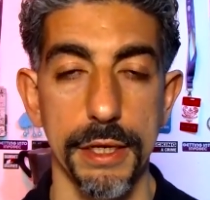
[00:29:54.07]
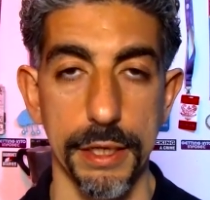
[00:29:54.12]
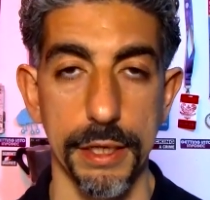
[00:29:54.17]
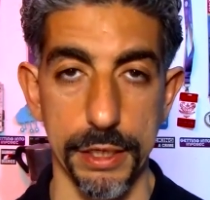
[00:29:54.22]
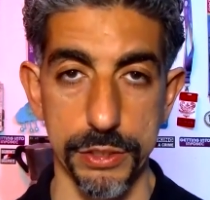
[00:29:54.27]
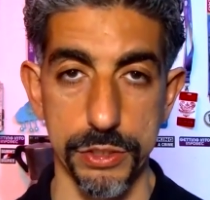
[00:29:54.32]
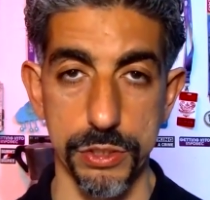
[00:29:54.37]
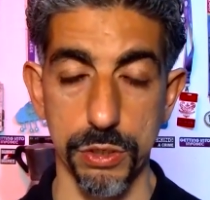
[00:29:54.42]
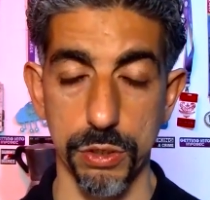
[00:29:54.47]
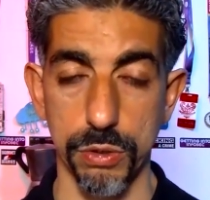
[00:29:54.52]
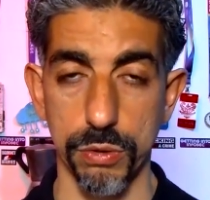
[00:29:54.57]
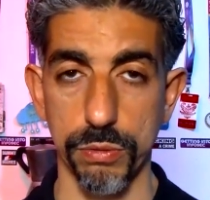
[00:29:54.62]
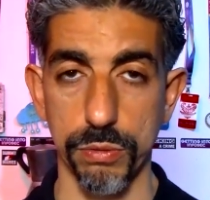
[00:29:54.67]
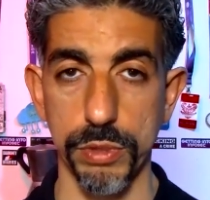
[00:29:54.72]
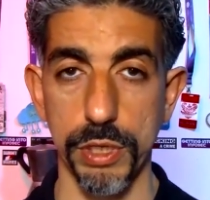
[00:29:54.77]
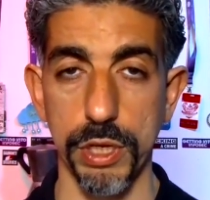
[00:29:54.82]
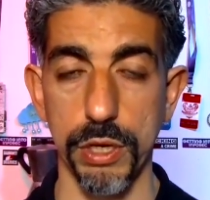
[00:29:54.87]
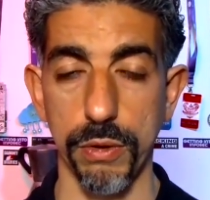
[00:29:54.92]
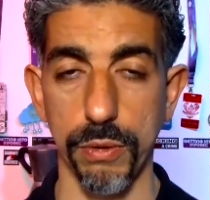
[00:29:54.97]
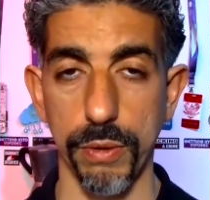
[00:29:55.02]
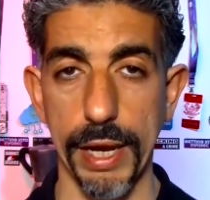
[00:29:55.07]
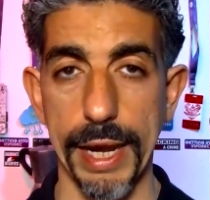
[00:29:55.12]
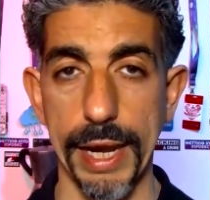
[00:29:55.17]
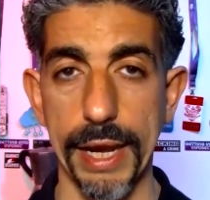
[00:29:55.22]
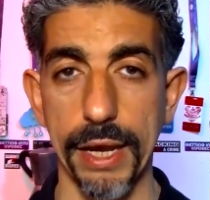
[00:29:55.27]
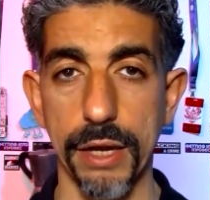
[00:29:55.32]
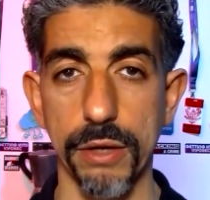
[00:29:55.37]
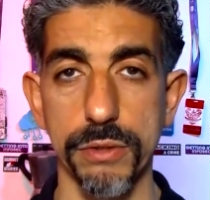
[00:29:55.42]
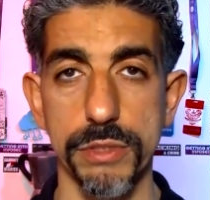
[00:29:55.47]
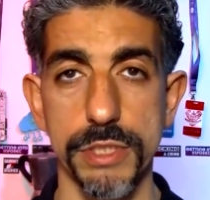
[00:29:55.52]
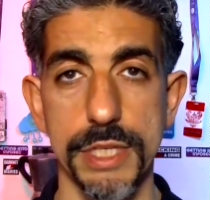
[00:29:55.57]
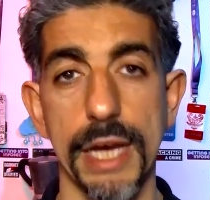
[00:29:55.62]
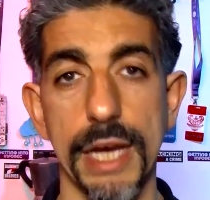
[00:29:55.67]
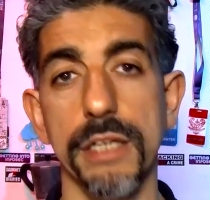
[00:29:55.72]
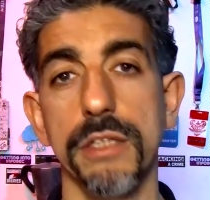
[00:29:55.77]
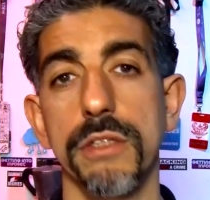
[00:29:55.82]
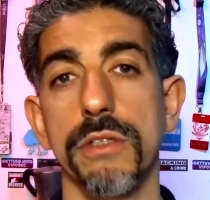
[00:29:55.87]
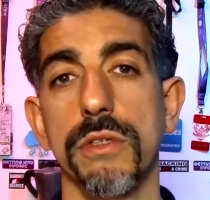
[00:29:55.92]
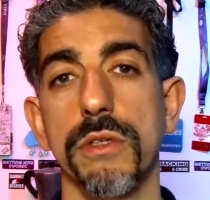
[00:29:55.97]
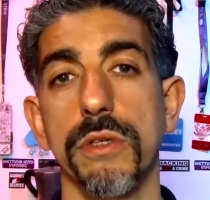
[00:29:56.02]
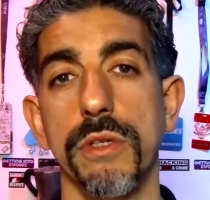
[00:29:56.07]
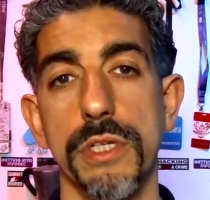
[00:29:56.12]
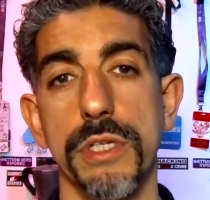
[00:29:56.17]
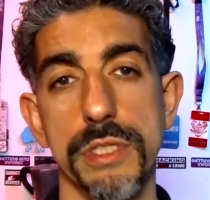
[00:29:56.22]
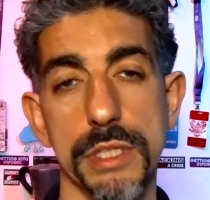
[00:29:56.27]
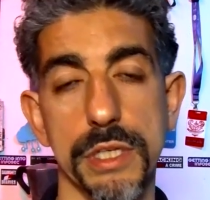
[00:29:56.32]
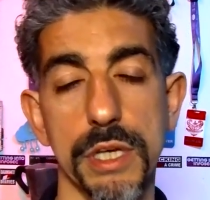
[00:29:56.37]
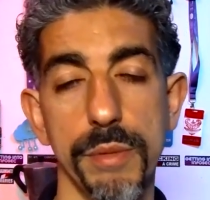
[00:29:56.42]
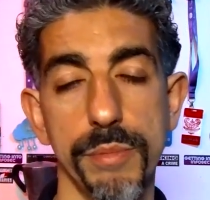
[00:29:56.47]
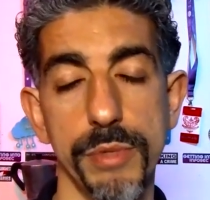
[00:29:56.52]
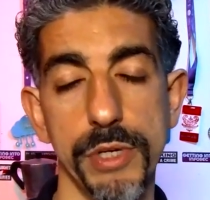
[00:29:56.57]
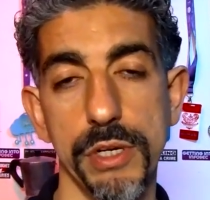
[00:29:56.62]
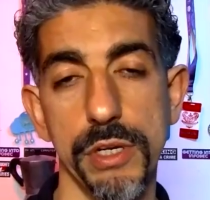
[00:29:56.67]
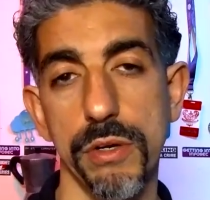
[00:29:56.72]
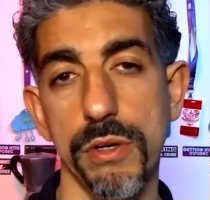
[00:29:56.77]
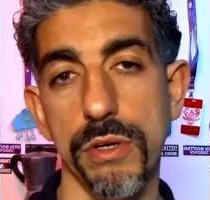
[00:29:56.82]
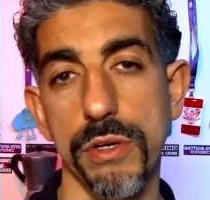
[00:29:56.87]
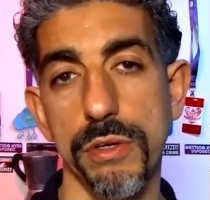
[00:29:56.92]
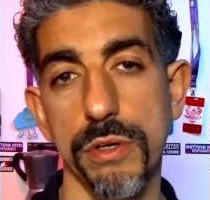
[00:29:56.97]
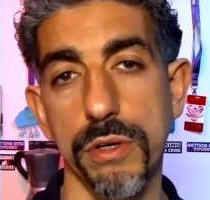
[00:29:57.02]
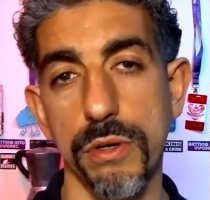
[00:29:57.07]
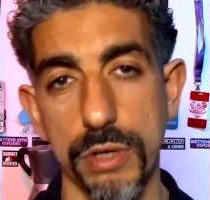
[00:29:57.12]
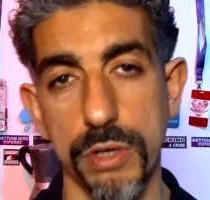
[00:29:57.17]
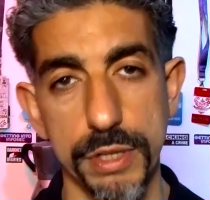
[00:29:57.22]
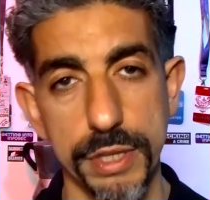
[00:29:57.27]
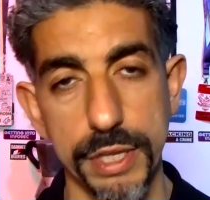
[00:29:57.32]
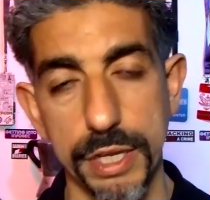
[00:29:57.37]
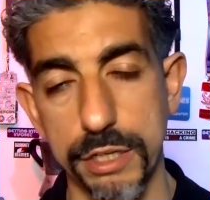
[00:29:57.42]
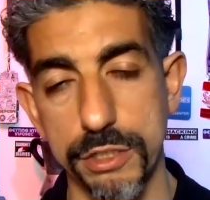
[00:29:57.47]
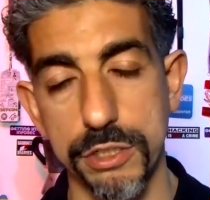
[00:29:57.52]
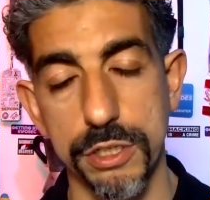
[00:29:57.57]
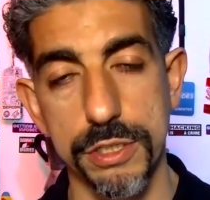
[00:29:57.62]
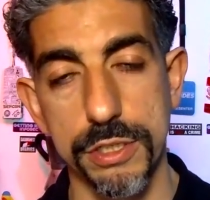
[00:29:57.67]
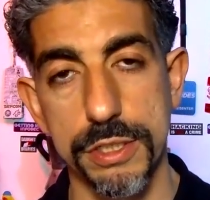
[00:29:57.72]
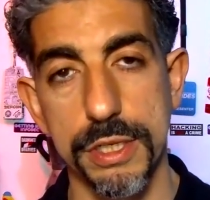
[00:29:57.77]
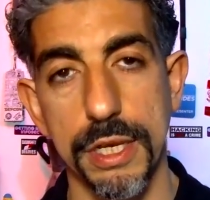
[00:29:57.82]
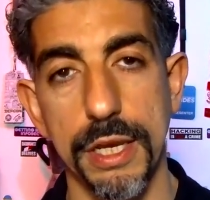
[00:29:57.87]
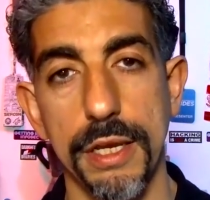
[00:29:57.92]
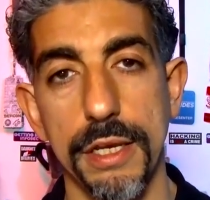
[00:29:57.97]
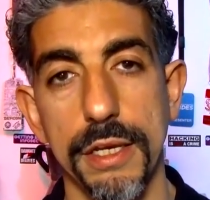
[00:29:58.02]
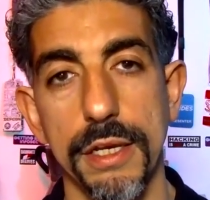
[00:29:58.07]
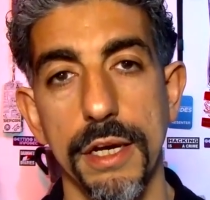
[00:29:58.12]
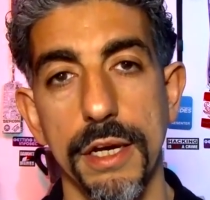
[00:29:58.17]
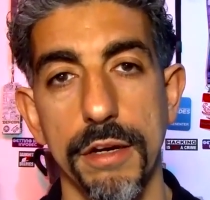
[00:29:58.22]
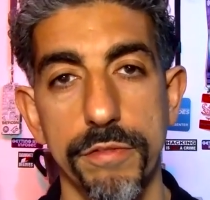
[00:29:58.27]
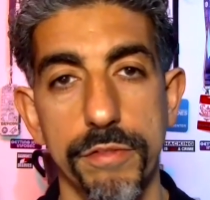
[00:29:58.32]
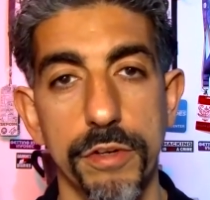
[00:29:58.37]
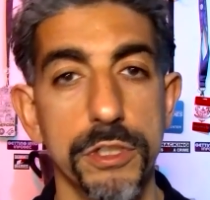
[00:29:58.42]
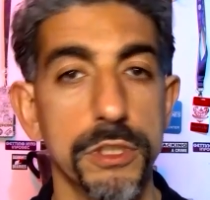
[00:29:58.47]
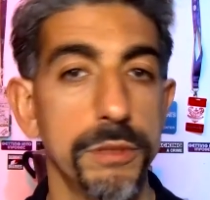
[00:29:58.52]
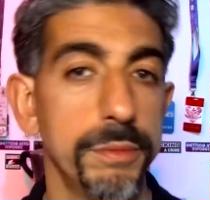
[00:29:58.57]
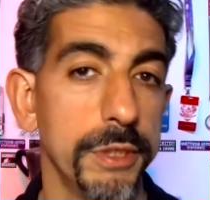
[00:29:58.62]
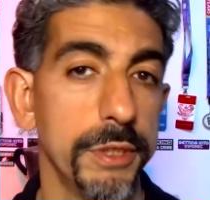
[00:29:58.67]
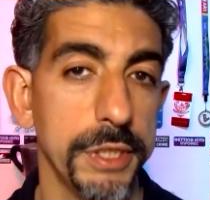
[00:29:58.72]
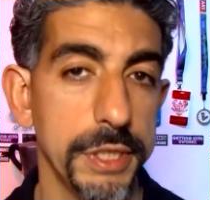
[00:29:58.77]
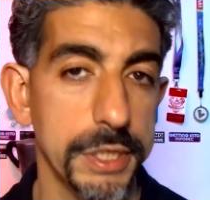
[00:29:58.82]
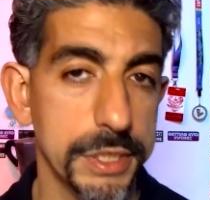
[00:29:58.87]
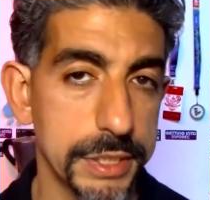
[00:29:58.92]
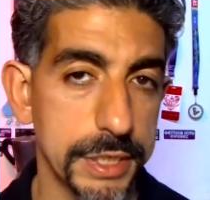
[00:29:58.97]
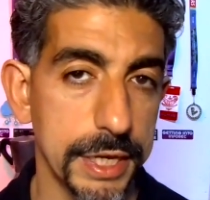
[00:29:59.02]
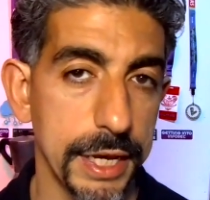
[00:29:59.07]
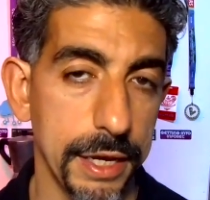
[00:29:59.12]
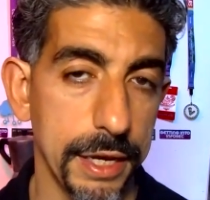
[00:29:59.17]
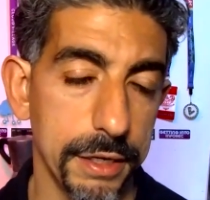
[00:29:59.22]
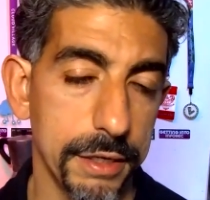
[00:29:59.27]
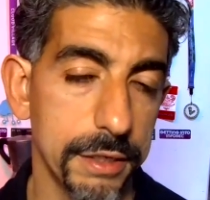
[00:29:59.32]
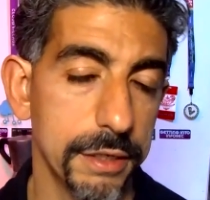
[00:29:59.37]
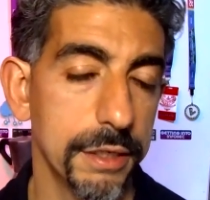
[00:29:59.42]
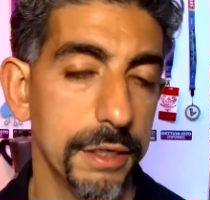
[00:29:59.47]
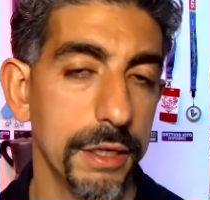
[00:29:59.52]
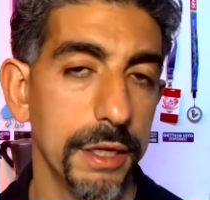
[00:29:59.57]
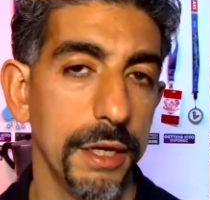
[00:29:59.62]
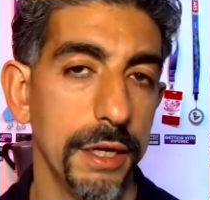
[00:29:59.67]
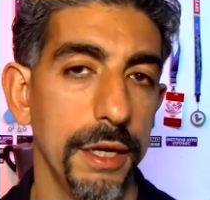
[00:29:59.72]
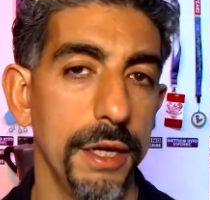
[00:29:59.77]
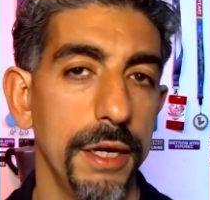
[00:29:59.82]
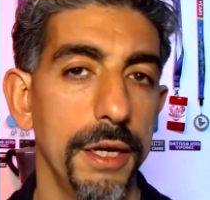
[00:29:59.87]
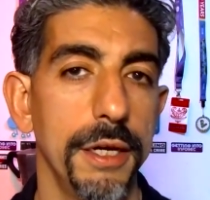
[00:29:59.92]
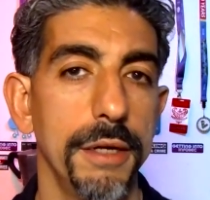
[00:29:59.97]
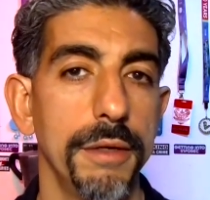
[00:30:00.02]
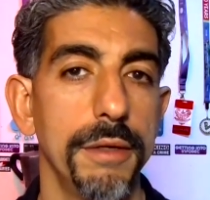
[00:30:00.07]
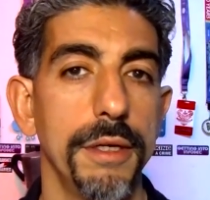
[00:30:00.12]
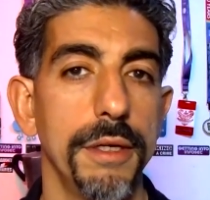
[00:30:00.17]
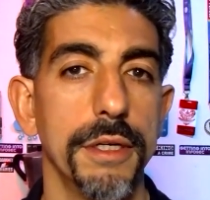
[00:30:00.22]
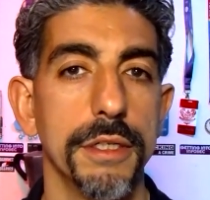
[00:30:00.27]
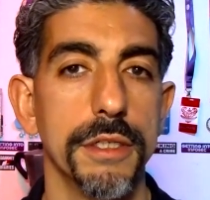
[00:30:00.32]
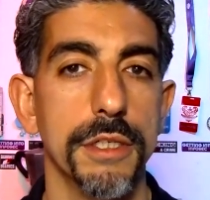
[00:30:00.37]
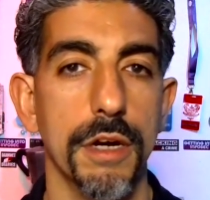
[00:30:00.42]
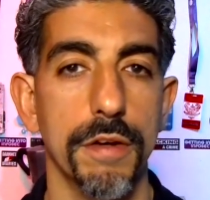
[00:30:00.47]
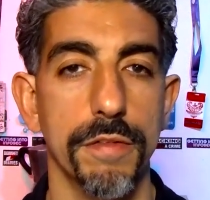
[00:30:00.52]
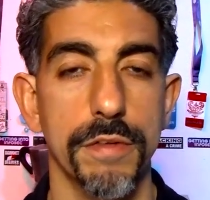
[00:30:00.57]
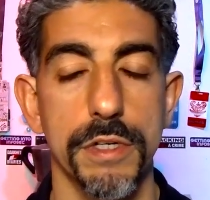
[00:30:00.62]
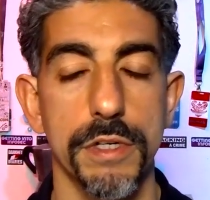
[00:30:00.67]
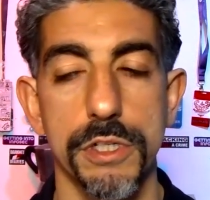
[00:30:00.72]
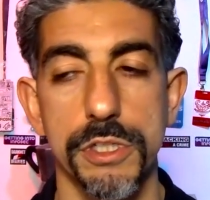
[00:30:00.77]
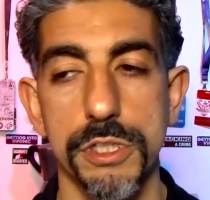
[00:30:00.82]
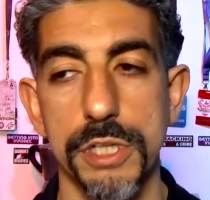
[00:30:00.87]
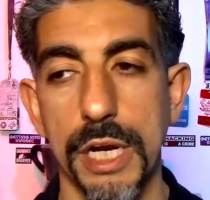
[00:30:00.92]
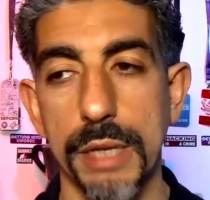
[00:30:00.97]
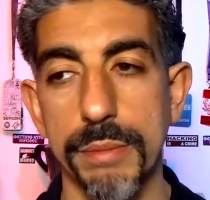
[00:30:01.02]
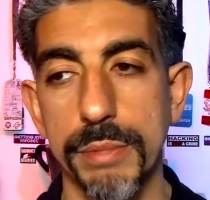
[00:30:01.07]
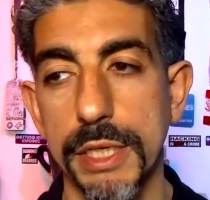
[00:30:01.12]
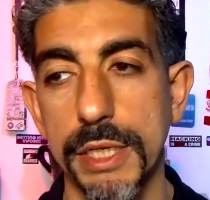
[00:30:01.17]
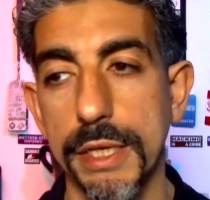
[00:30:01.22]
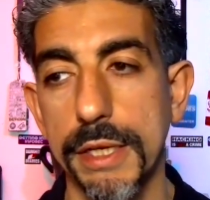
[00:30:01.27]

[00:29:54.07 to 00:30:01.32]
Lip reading: So, how technical is the company, or are they just a vulnerability scan uh, cover shop?